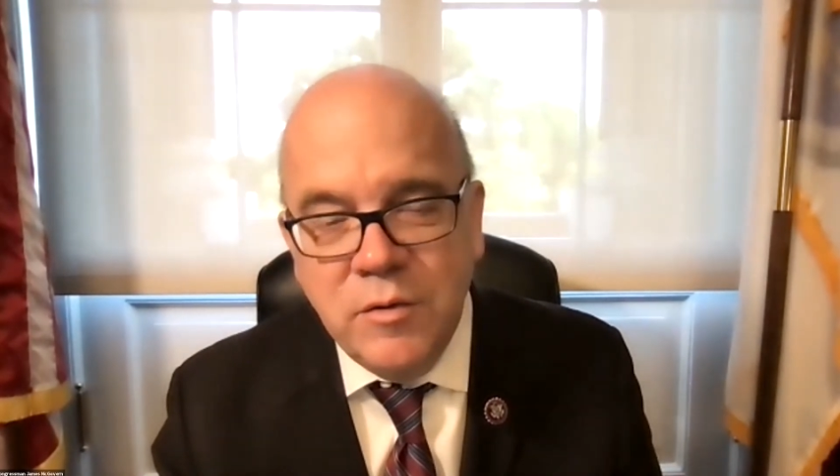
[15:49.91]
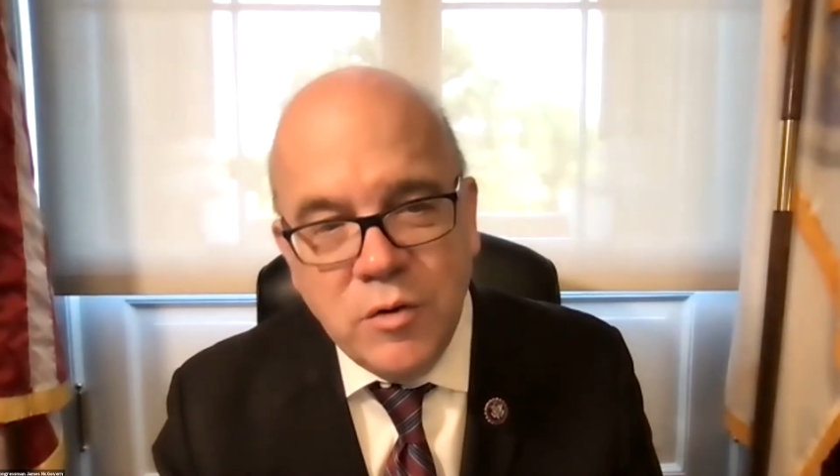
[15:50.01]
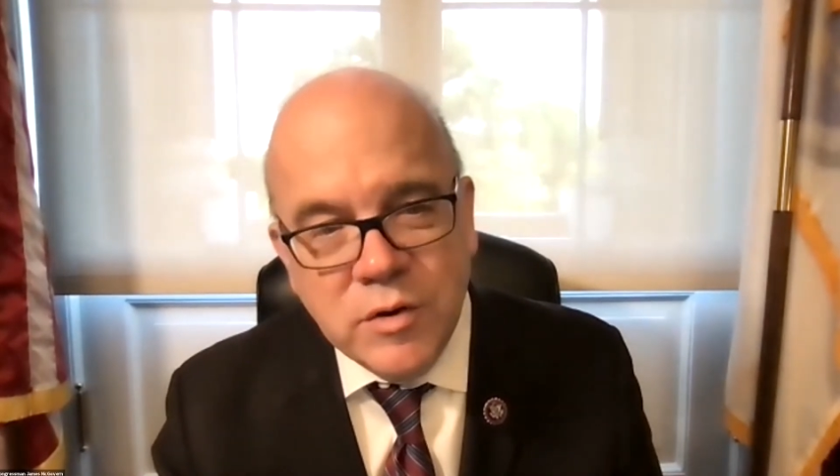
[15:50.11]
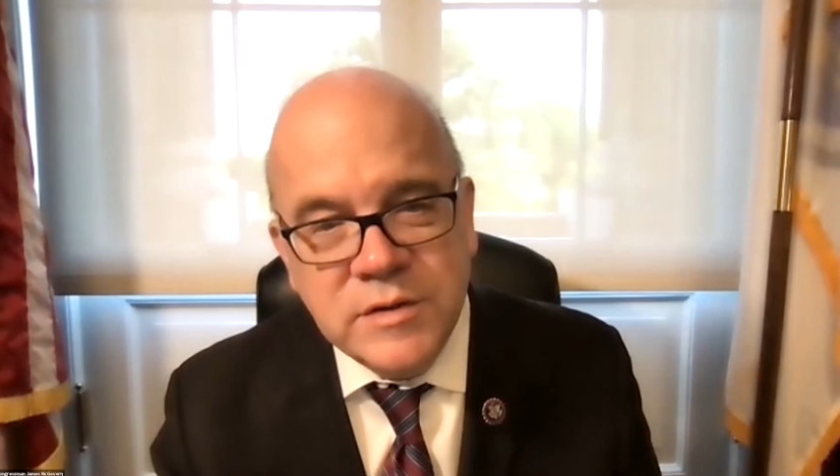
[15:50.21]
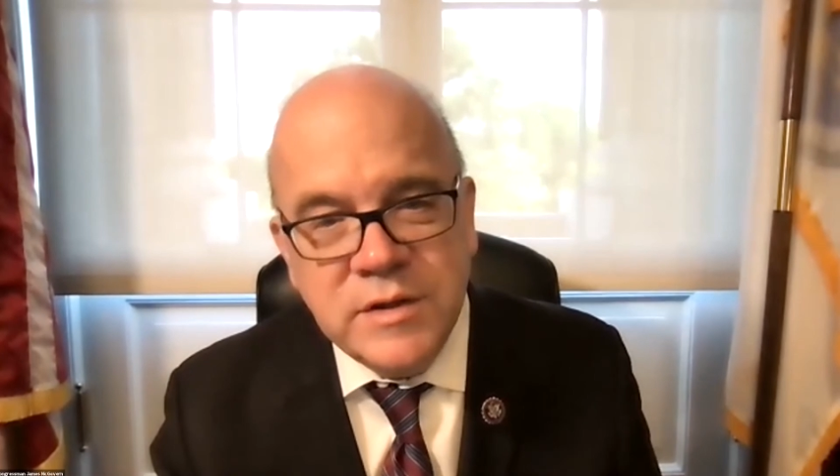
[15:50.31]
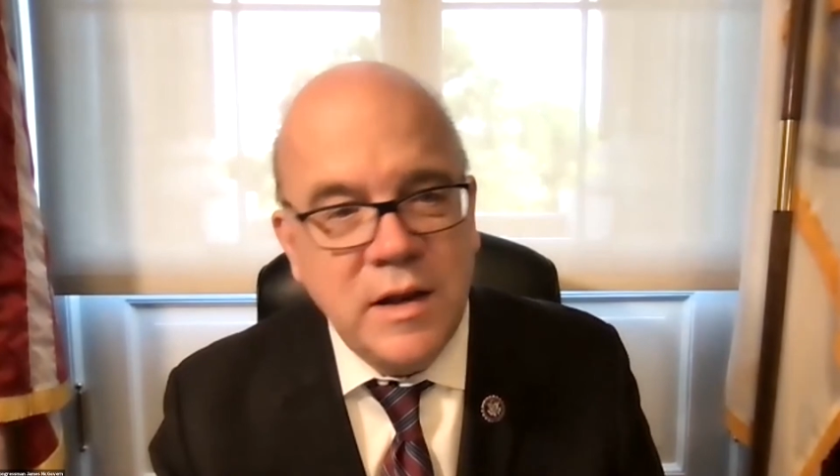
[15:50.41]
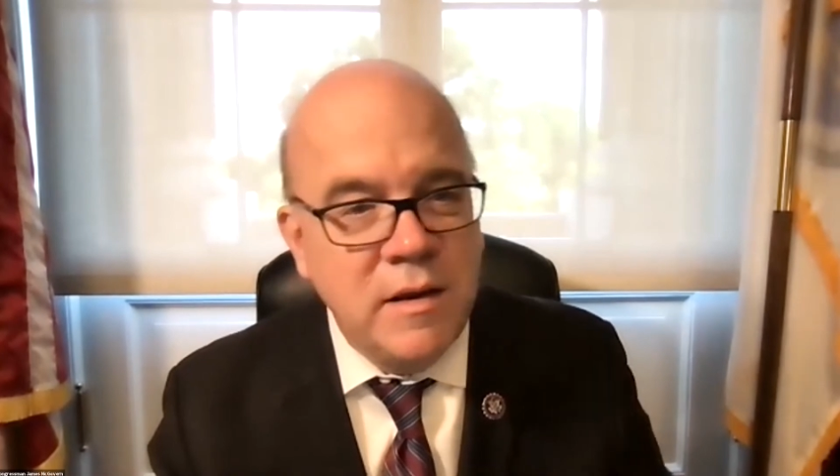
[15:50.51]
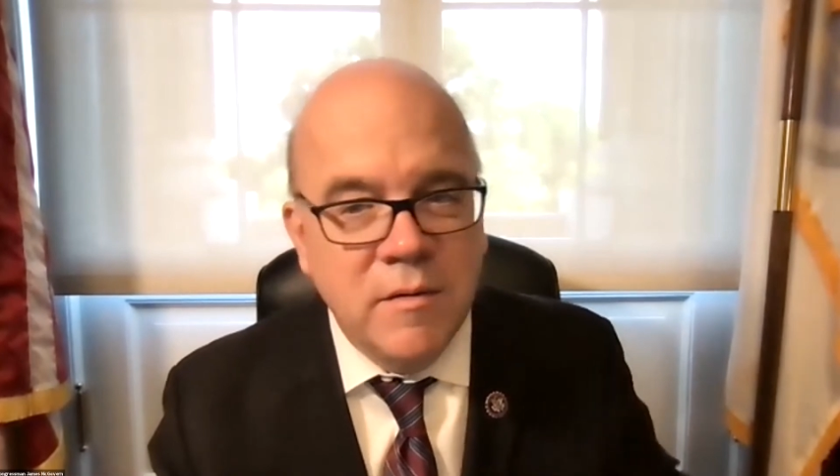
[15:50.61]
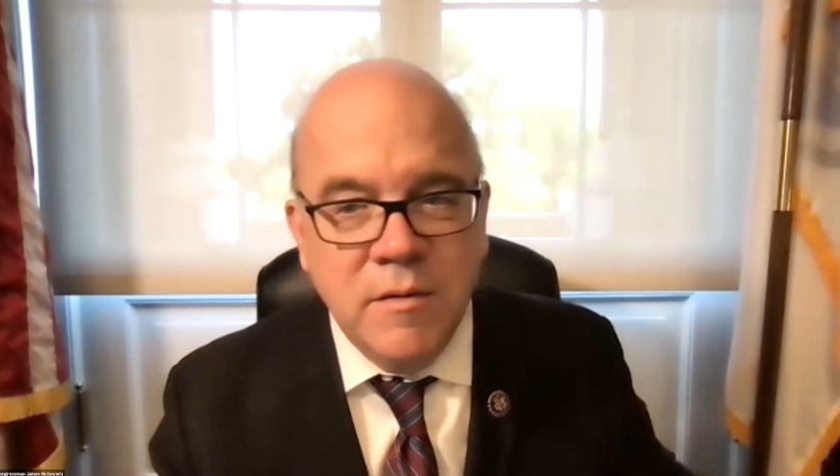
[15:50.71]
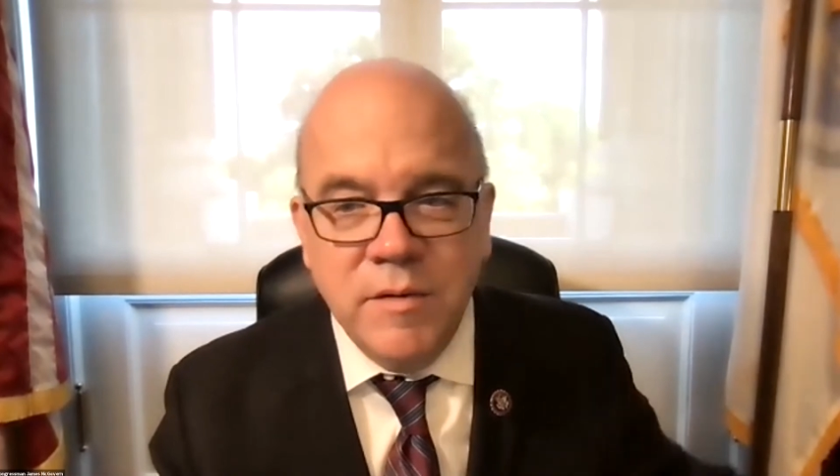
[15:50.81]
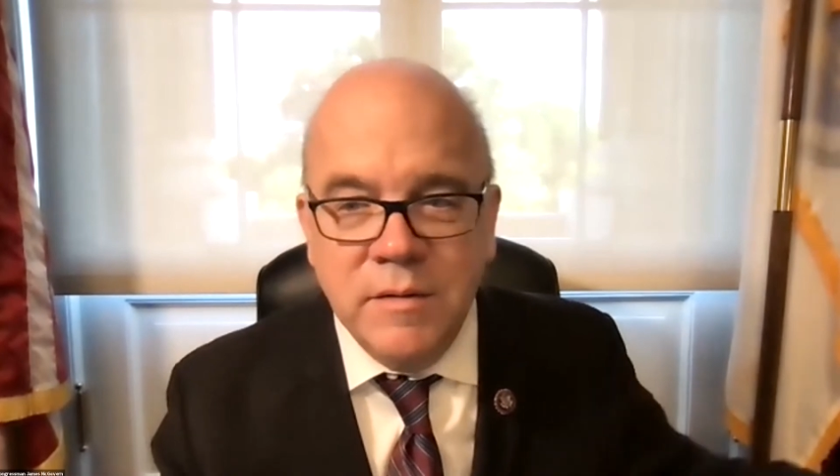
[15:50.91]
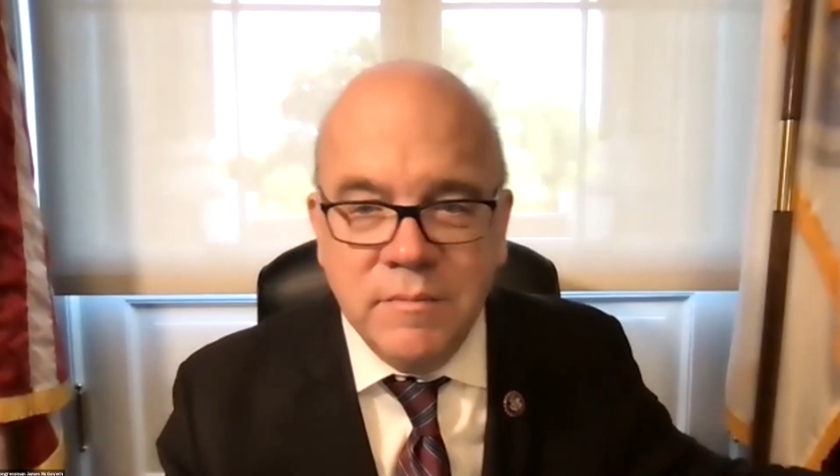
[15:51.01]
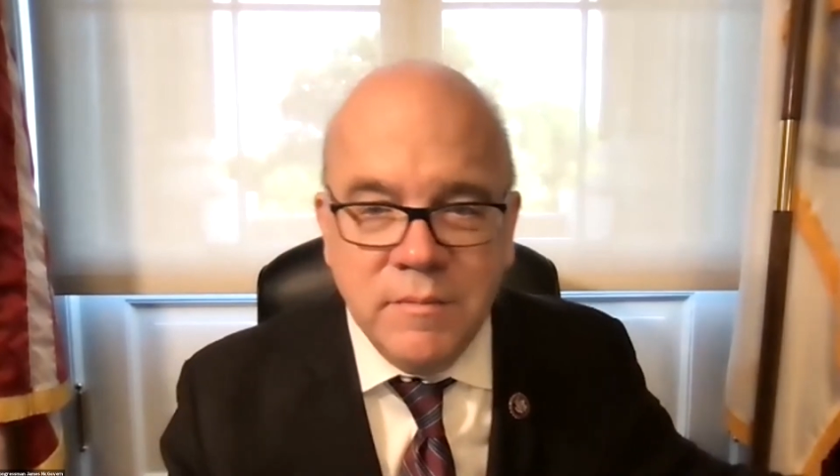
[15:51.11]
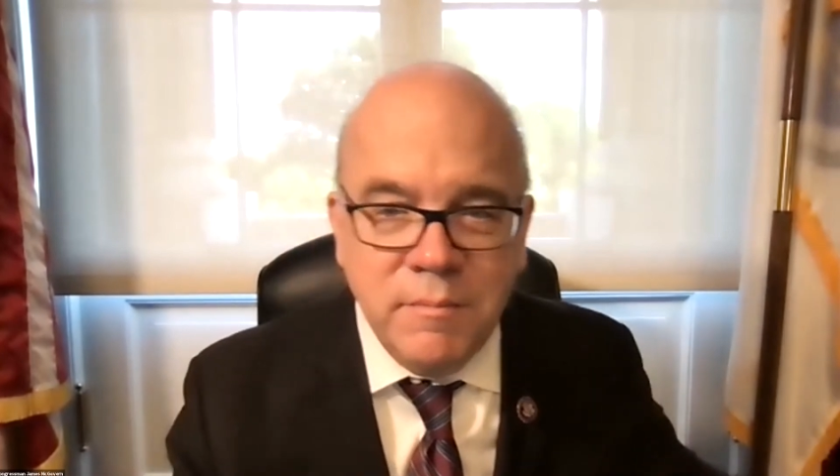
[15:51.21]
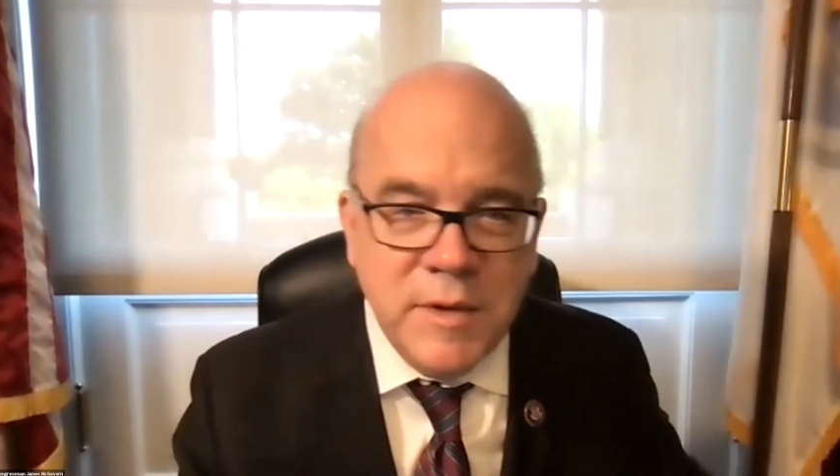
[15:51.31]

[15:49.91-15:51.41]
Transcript: New York City or in